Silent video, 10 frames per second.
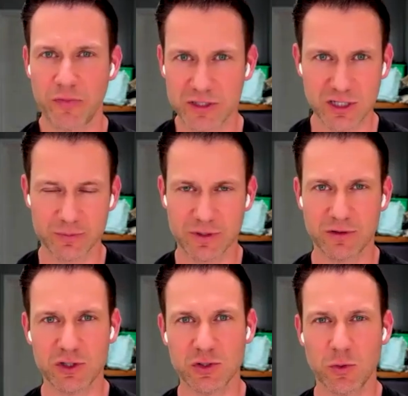the ships at
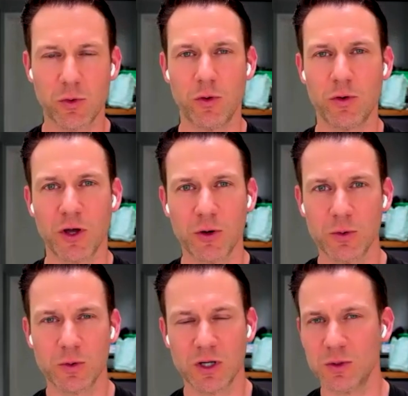the shore,
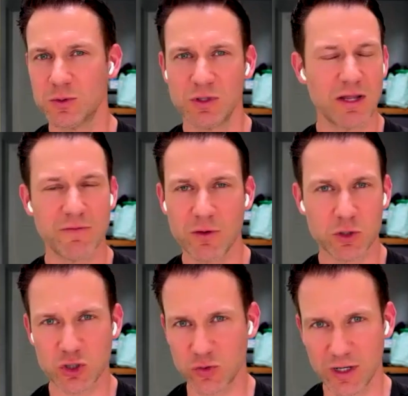go live your
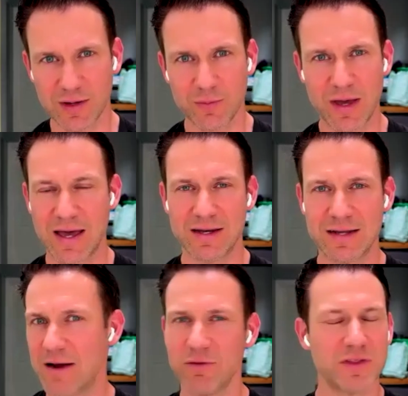dream and
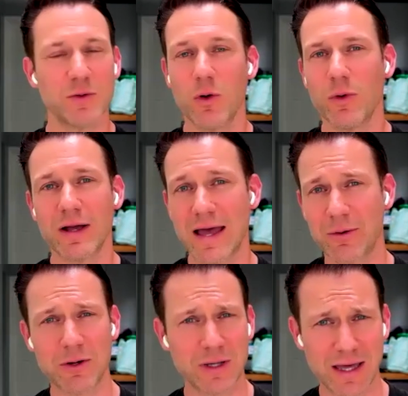everything will work
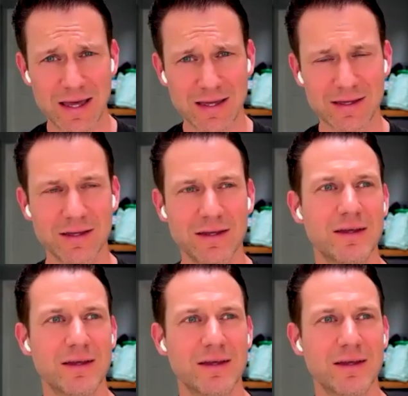out okay.